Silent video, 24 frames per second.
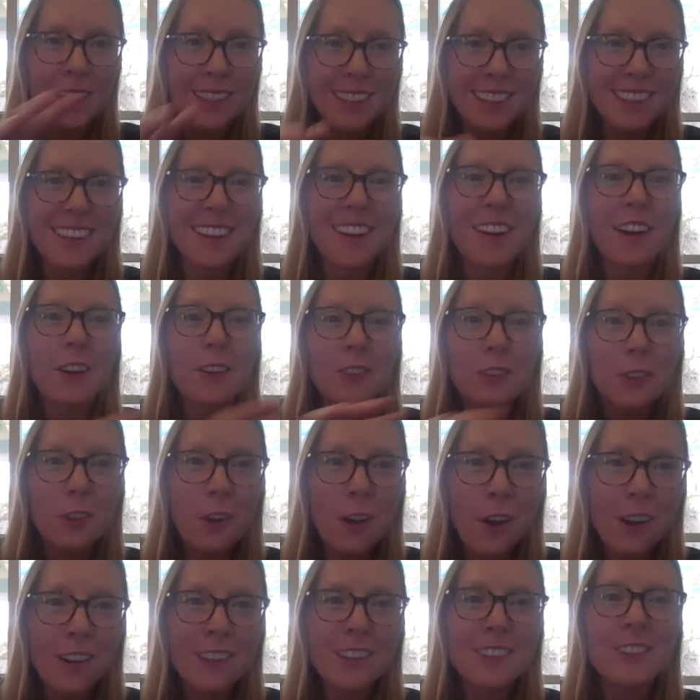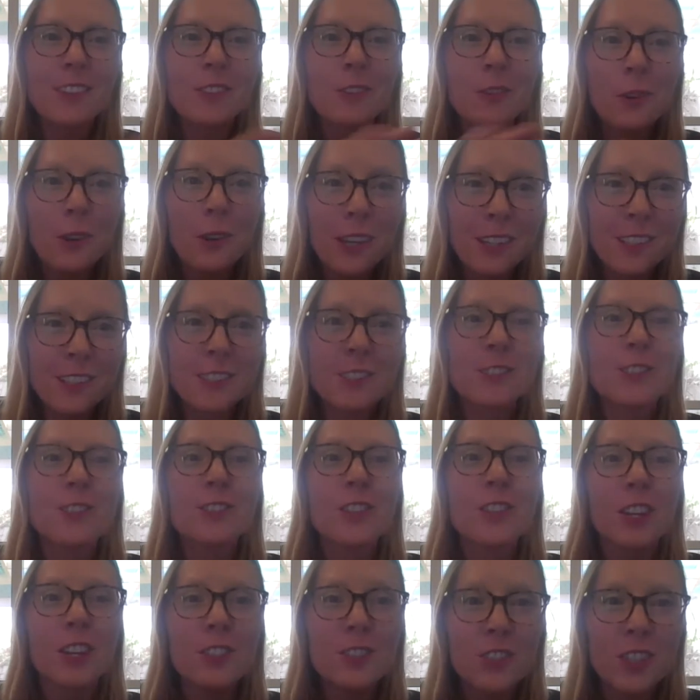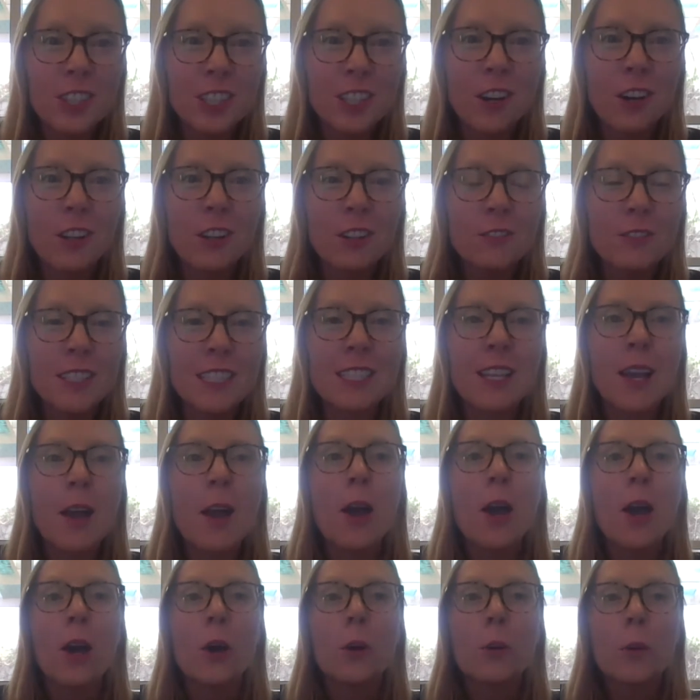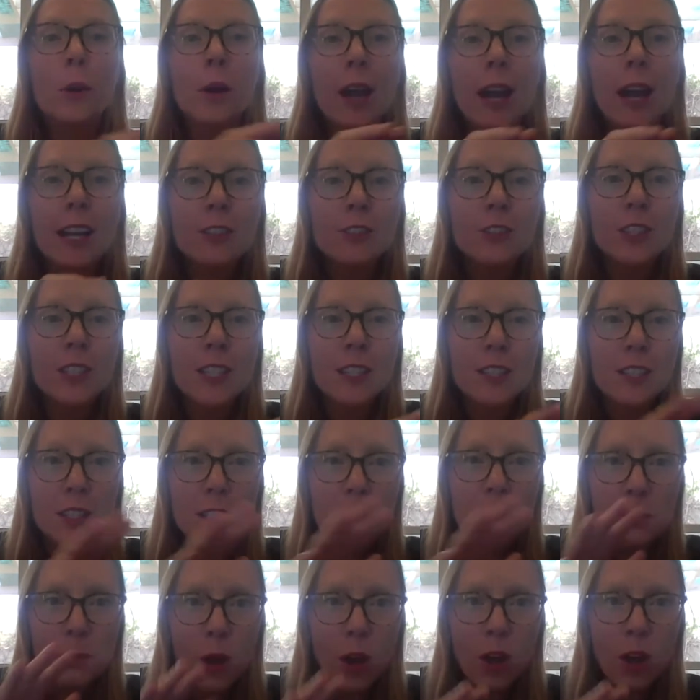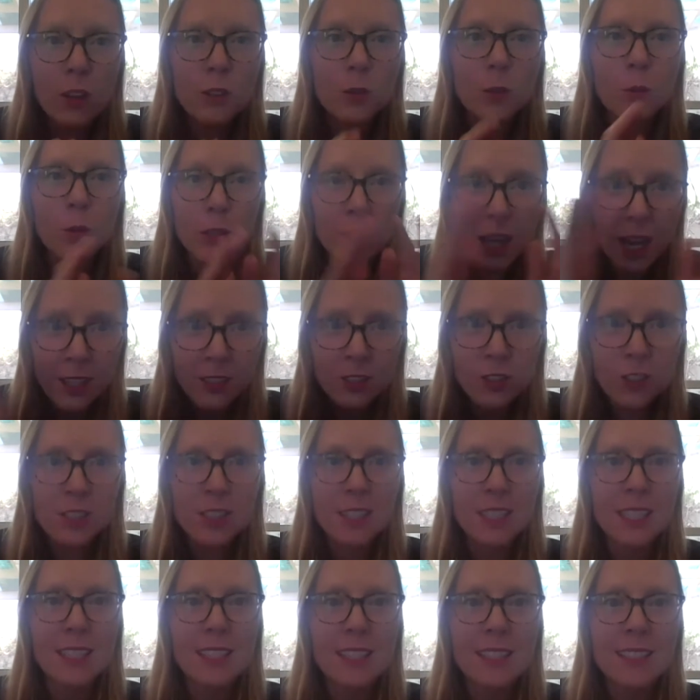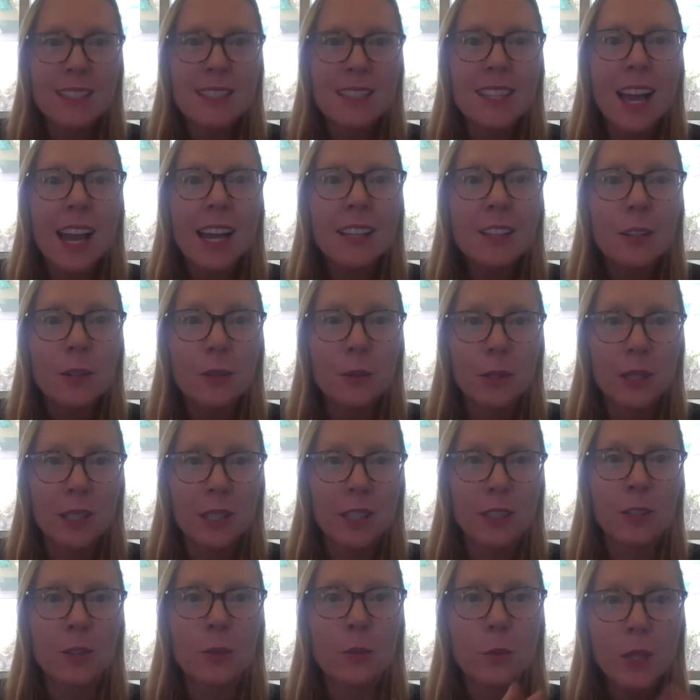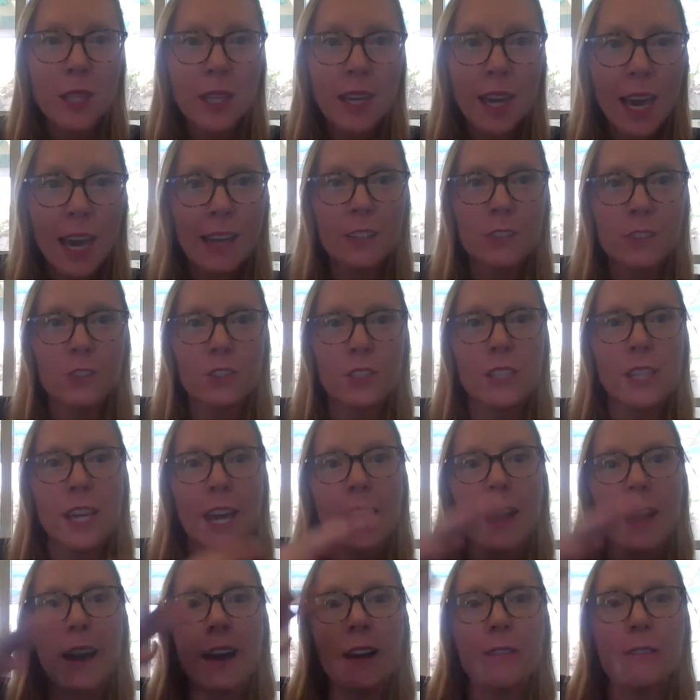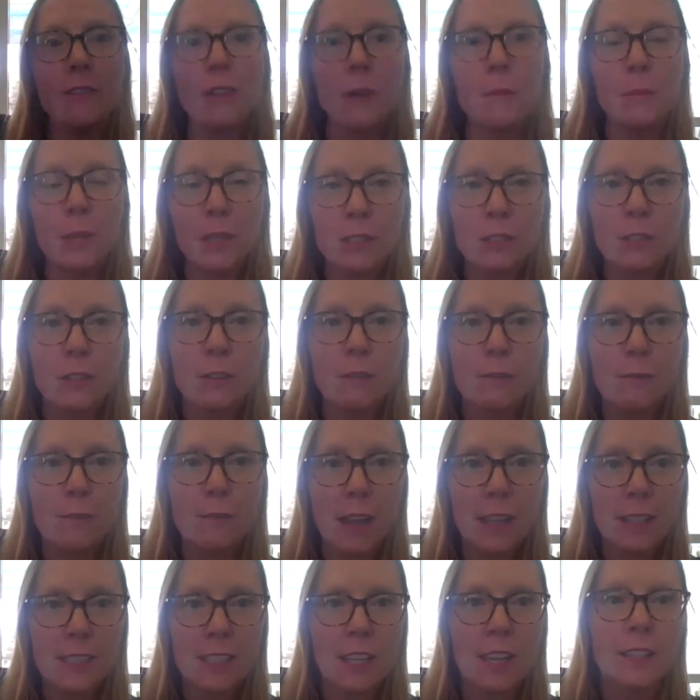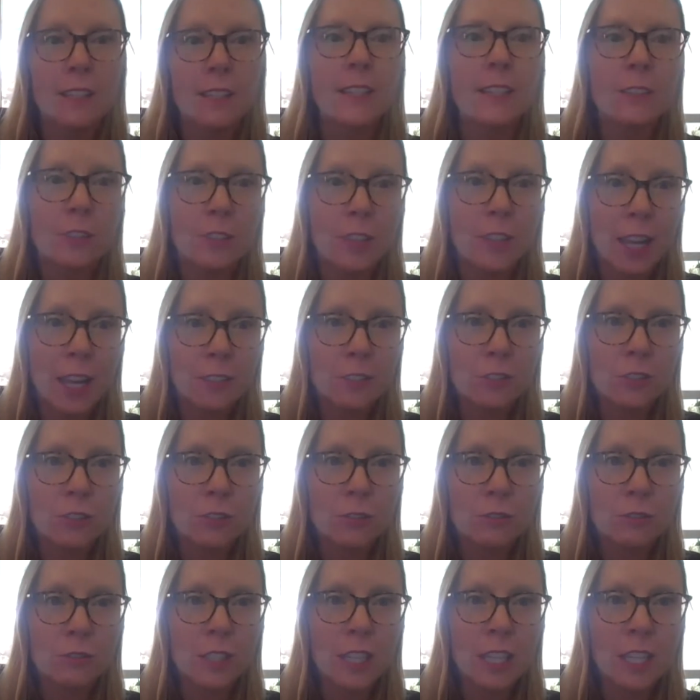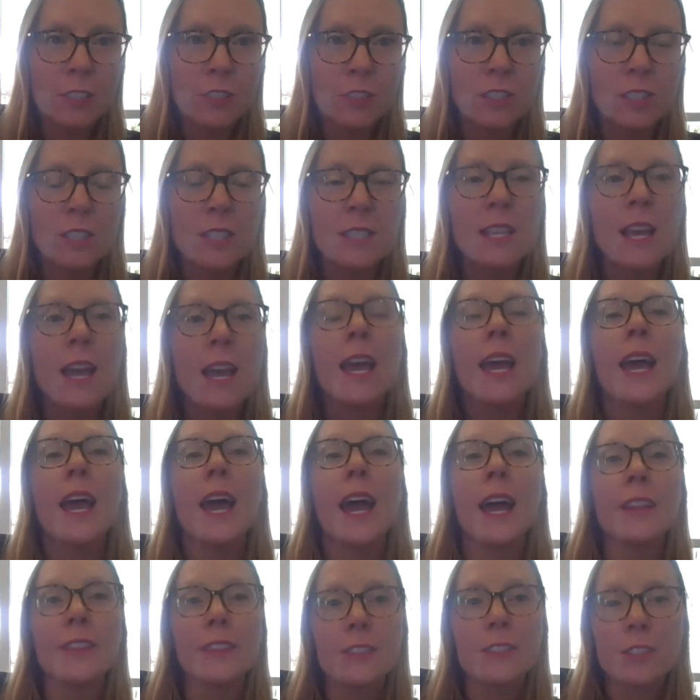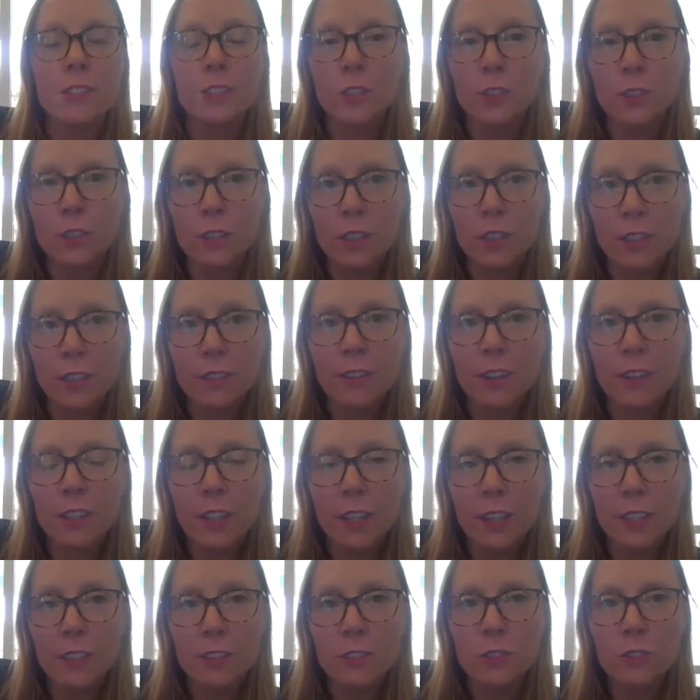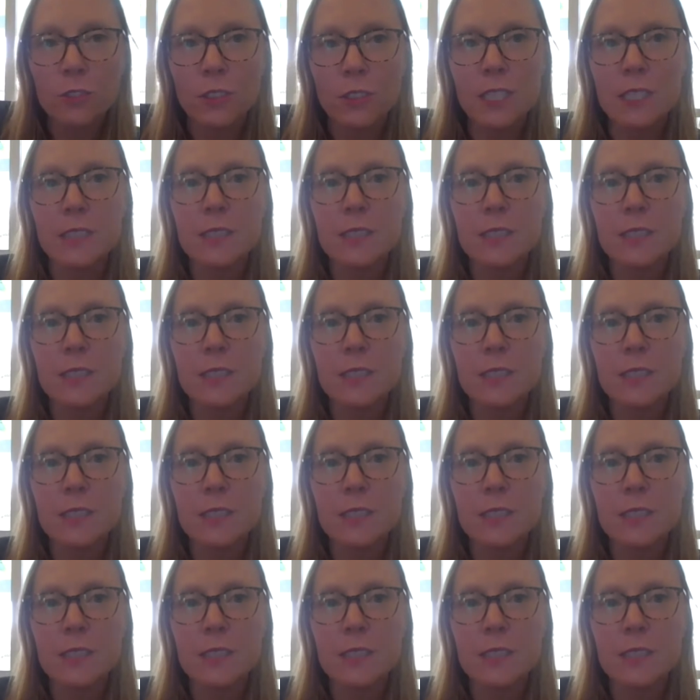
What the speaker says: our lawyers judging all of this, we're actually we're not just in a silo here, we actually have a bigger effect on international relations and the security of our countries.